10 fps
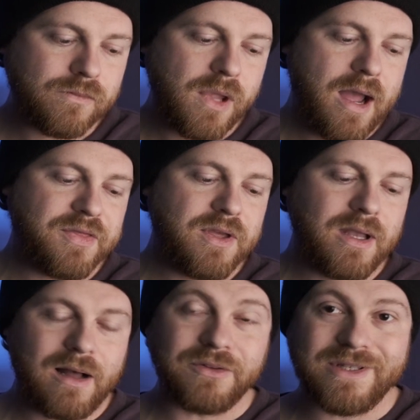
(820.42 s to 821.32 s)
I think
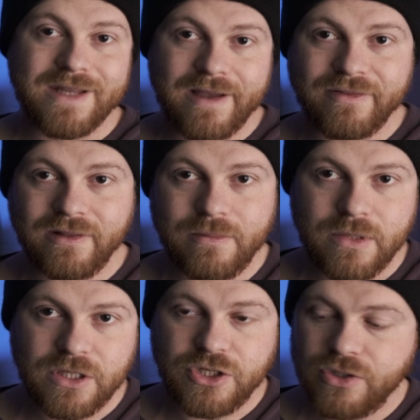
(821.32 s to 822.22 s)
I'll definitely
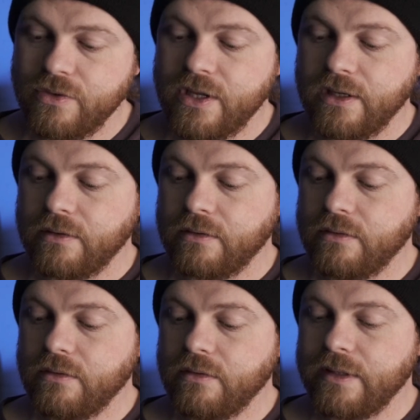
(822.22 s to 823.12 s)
be shooting
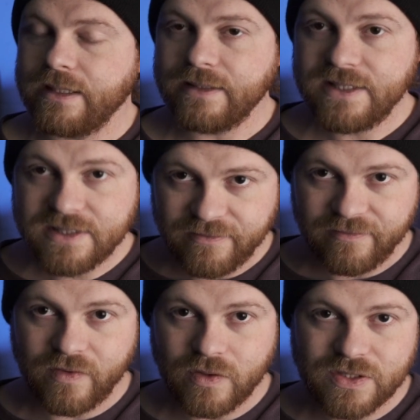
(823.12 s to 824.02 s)
at least the
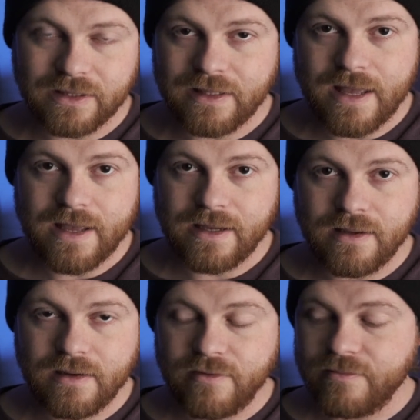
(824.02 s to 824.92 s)
first leg
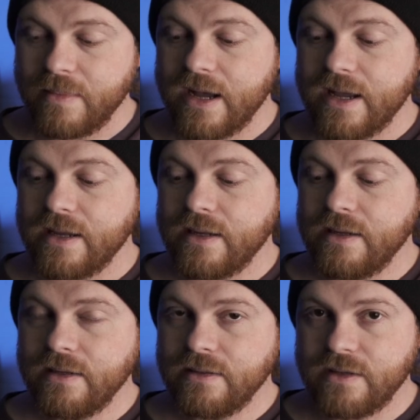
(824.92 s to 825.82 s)
of my
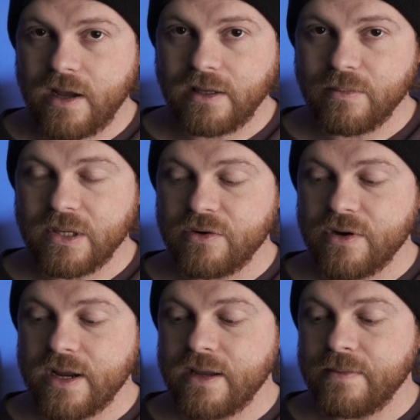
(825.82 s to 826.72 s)

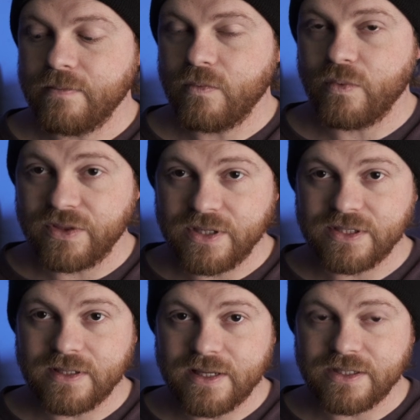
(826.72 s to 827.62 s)
documentary with
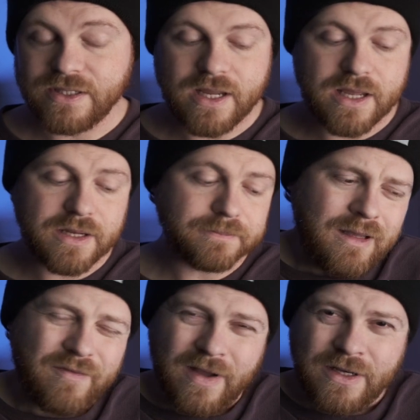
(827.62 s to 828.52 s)
this lens, and
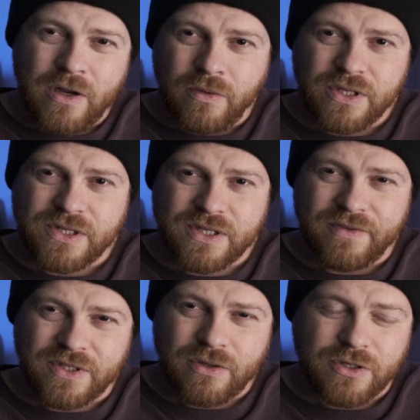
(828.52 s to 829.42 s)
if I
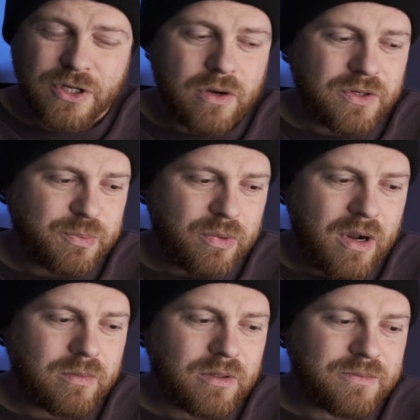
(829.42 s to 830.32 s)
start to notice
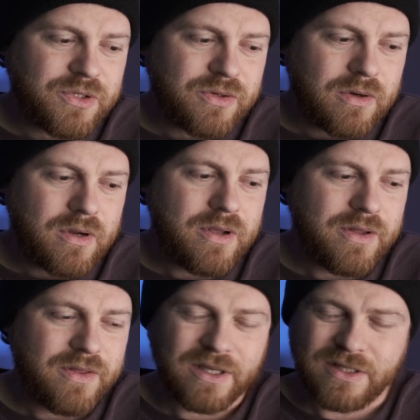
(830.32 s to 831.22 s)
problems or
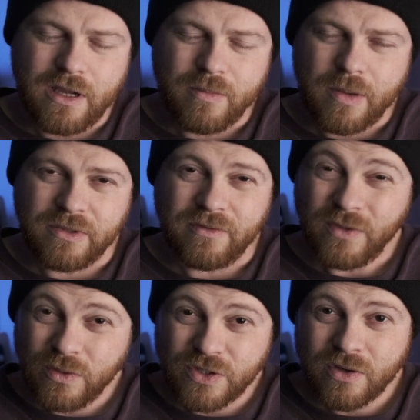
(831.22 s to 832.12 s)
things come up in the
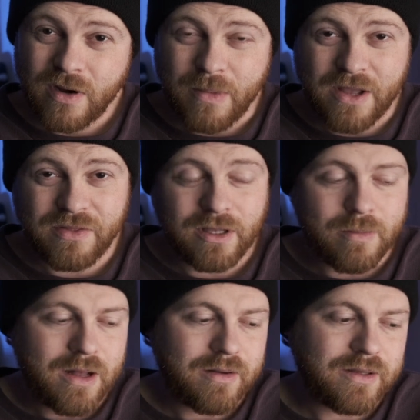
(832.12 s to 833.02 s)
future, I might think
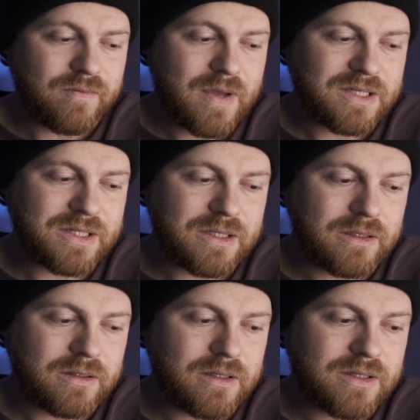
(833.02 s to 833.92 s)
about
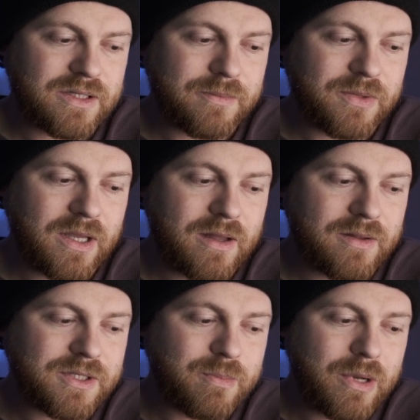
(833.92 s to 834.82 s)
investing in something
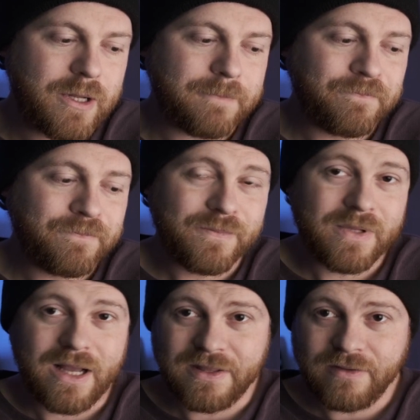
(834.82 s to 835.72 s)
else. But
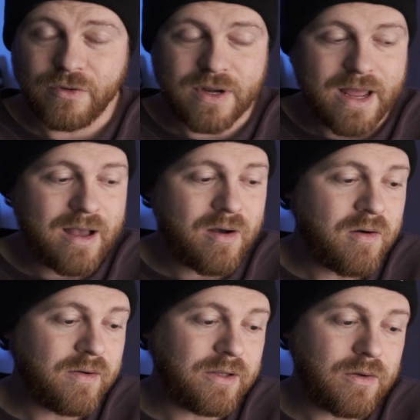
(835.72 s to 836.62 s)
I think for
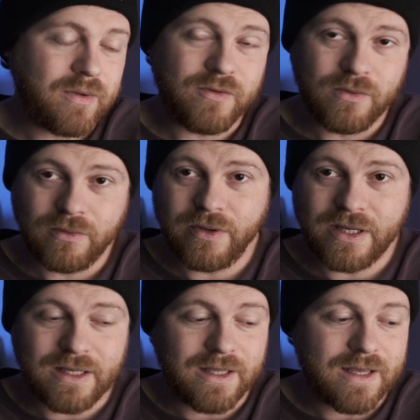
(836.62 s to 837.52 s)
now, if you're looking
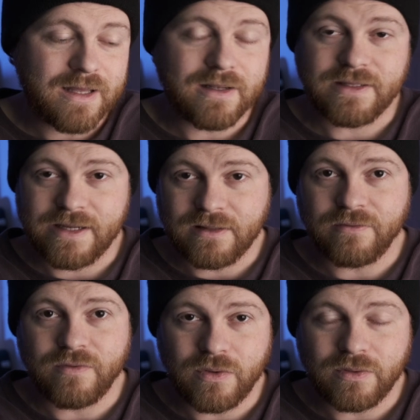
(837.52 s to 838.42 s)
to get a
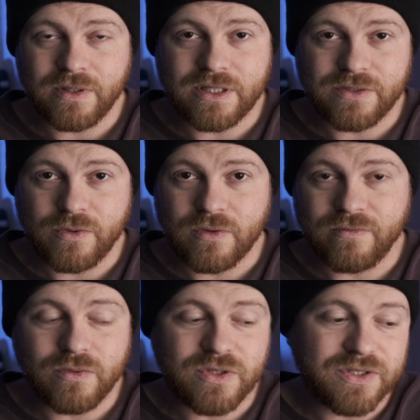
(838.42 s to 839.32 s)
telephoto lens for your
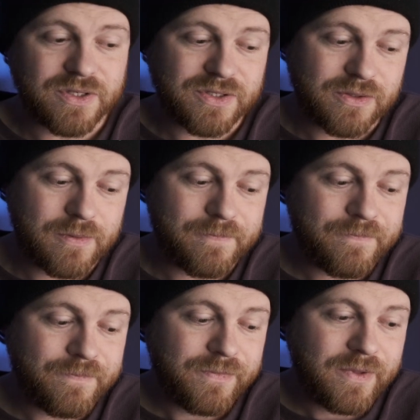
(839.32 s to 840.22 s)
Fuji system
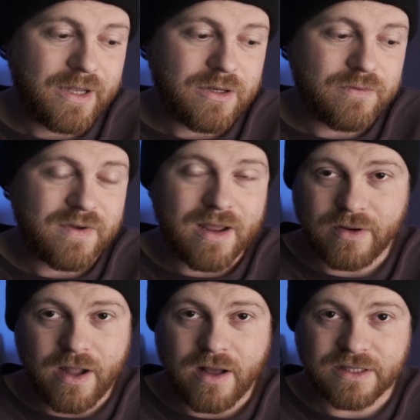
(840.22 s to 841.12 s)
and you've never
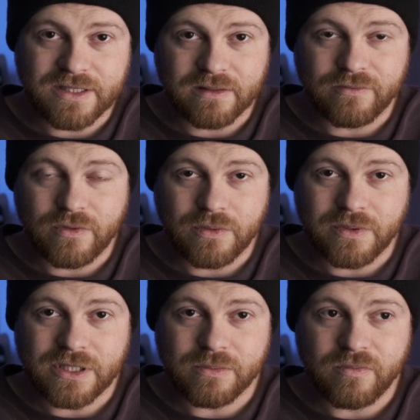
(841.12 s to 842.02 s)
gotten a telephoto
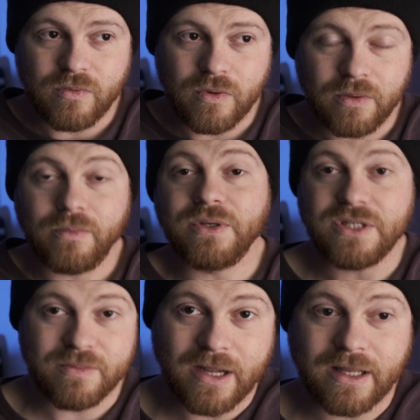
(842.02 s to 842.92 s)
lens before, which
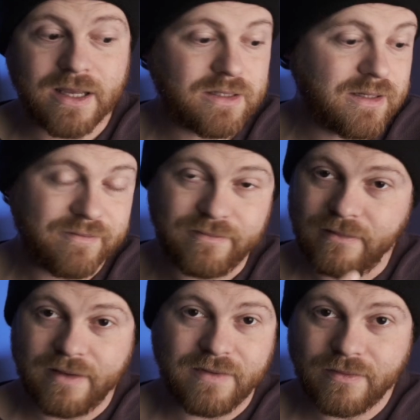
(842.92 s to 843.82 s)
is case,
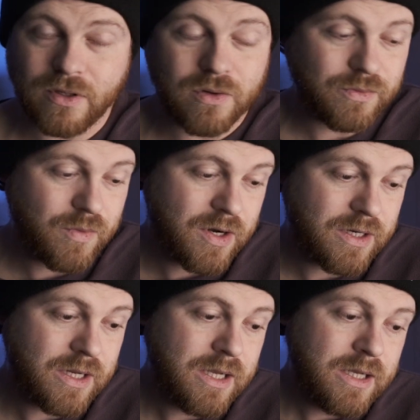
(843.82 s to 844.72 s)
I've never owned one,
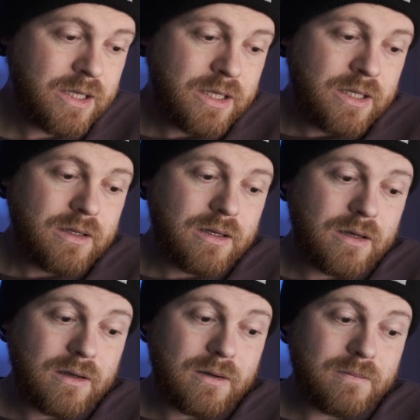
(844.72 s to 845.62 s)

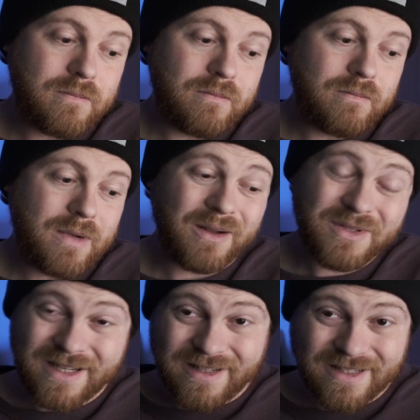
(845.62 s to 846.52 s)
I would
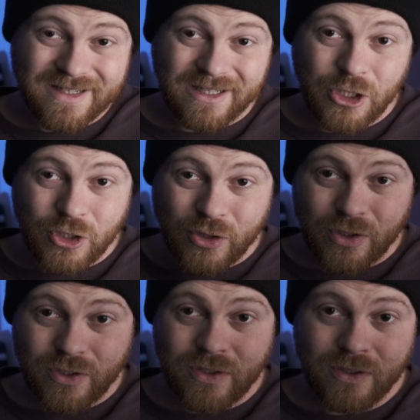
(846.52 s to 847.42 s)
say this is a
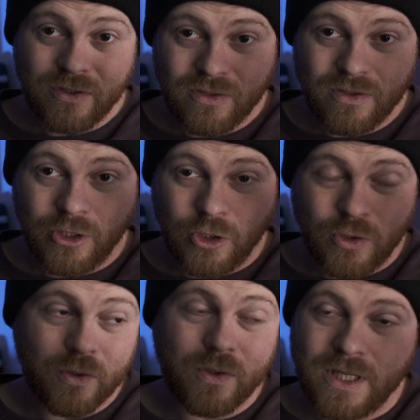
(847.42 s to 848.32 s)

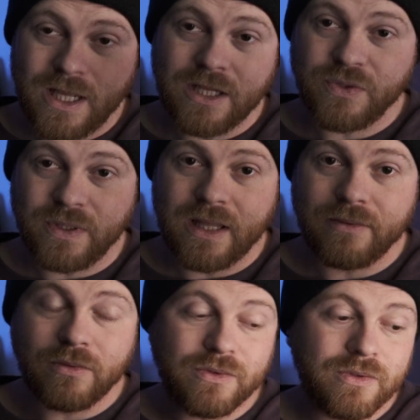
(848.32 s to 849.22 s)
good entry
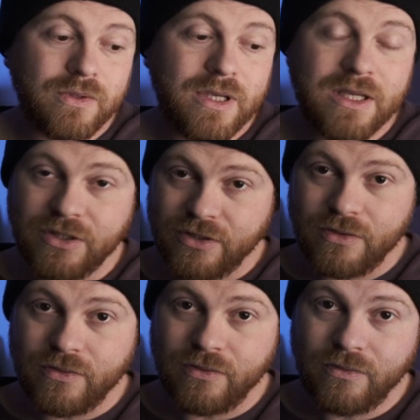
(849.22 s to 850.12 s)
level
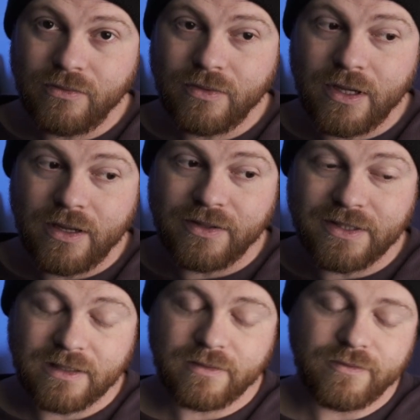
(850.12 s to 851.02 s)
into the
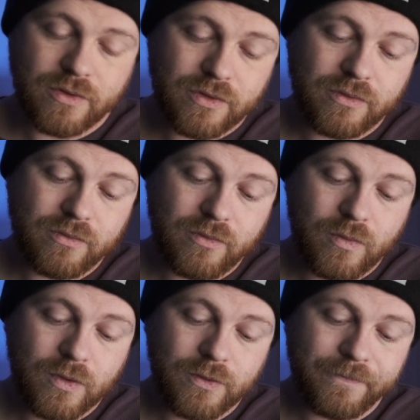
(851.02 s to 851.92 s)
telephoto
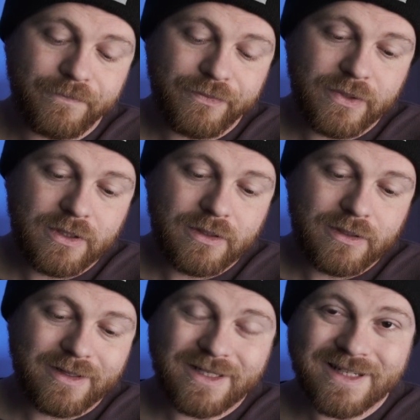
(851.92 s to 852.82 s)
world.
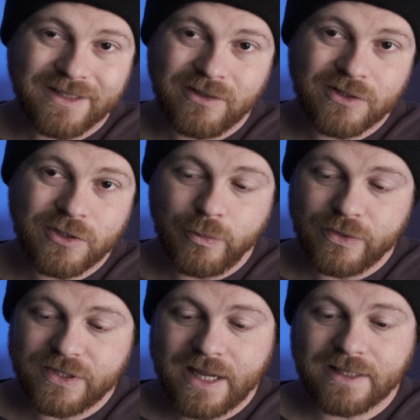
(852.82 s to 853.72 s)
Now, it doesn't look super
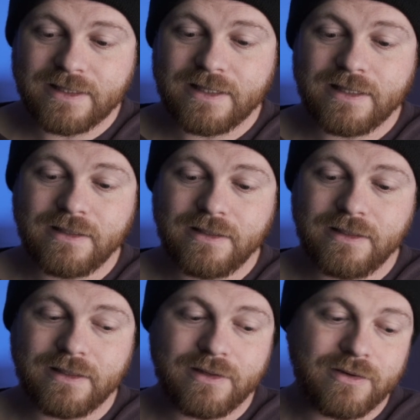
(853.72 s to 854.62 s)
sexy,
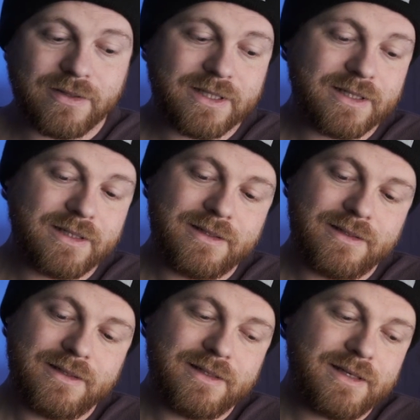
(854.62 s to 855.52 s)

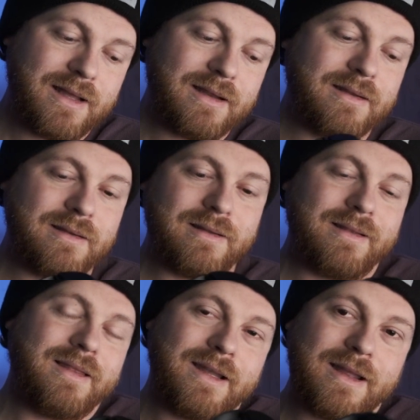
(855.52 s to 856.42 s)
it's kind
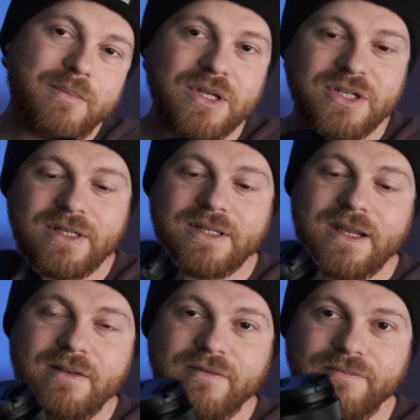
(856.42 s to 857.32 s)
of, like I mentioned, it's
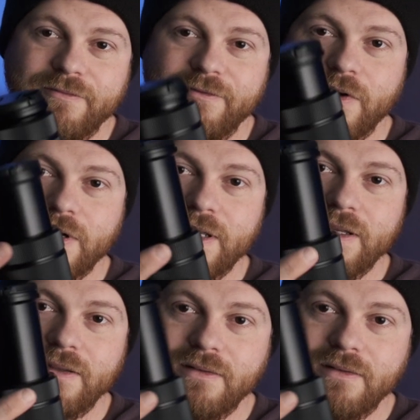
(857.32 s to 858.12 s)
kind of funny.